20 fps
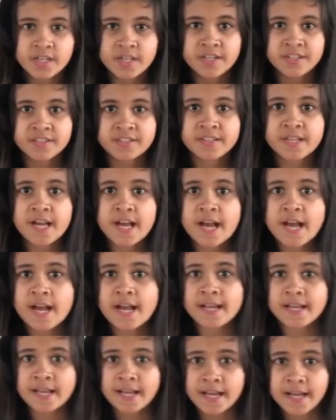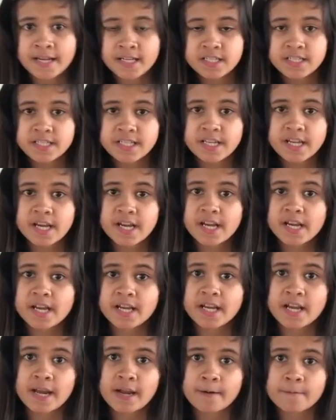Say A to
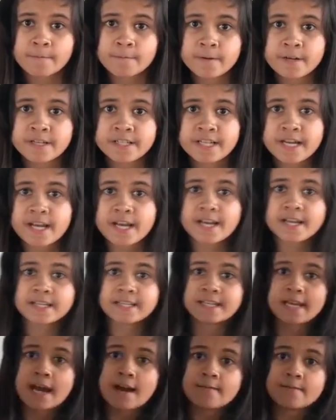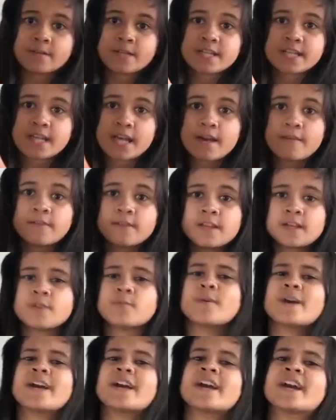K every day, cavity, cavity,
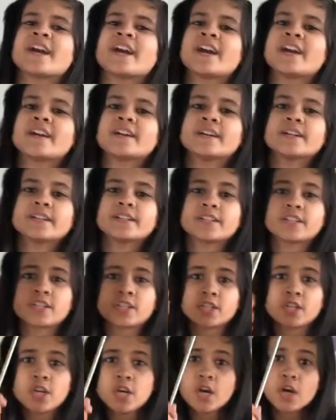rich.